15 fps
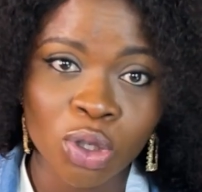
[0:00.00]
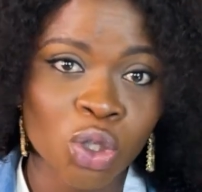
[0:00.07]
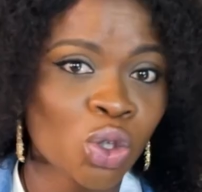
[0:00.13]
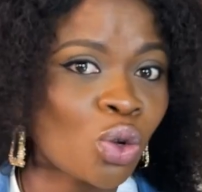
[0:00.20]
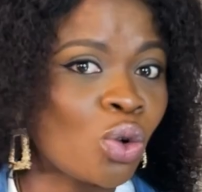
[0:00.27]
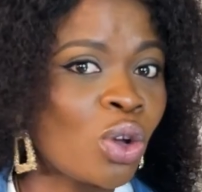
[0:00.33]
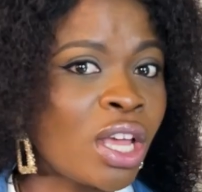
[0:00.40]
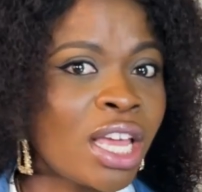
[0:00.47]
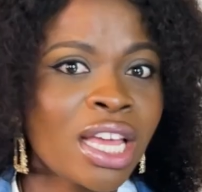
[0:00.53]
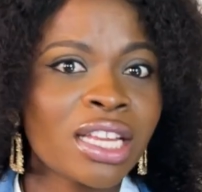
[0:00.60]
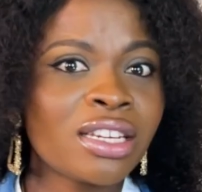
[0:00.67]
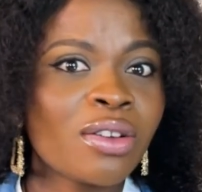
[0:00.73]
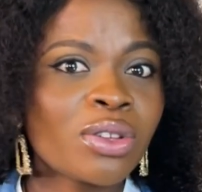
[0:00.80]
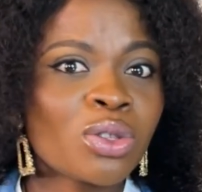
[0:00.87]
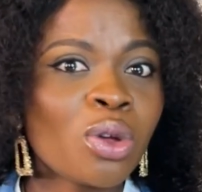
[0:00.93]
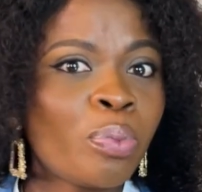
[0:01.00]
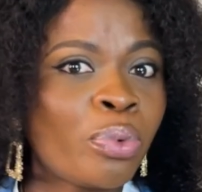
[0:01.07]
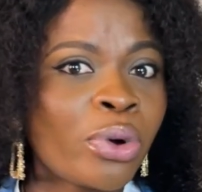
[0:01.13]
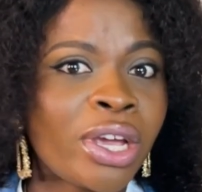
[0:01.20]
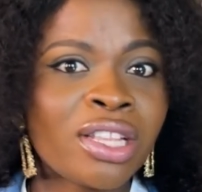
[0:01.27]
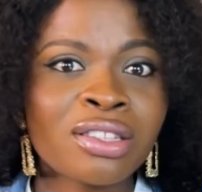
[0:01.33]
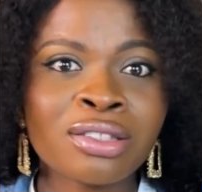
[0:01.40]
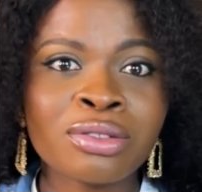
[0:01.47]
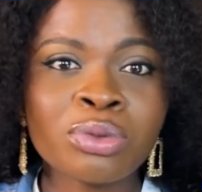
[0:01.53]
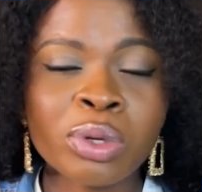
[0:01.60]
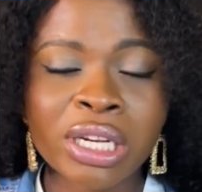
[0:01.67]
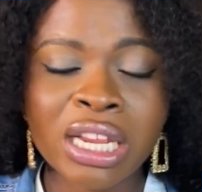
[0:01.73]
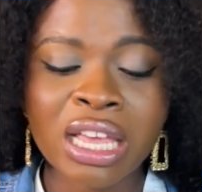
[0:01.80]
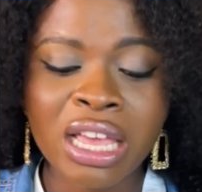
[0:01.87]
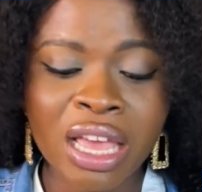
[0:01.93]
so there was no point
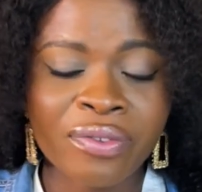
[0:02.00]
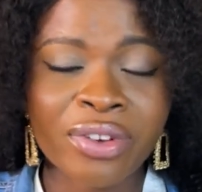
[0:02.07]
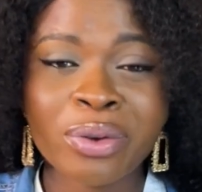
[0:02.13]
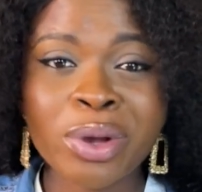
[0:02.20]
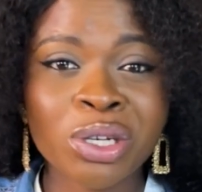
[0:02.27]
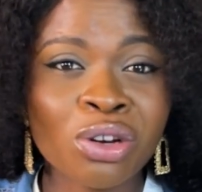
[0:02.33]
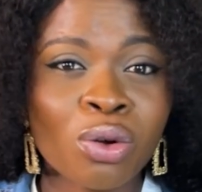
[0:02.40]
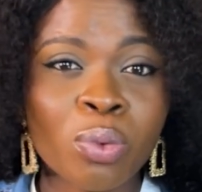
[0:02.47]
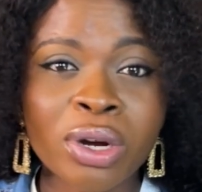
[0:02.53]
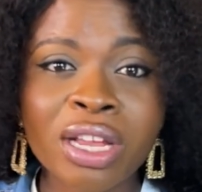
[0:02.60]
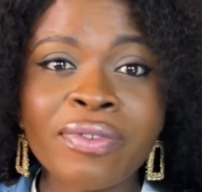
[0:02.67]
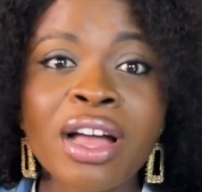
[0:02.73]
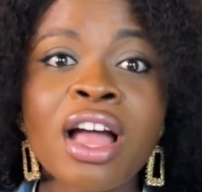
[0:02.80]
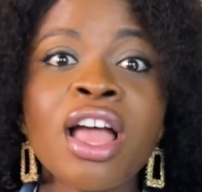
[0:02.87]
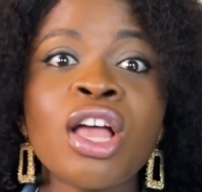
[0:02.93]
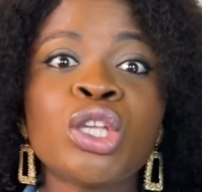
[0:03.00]
doing evacuation or whatever.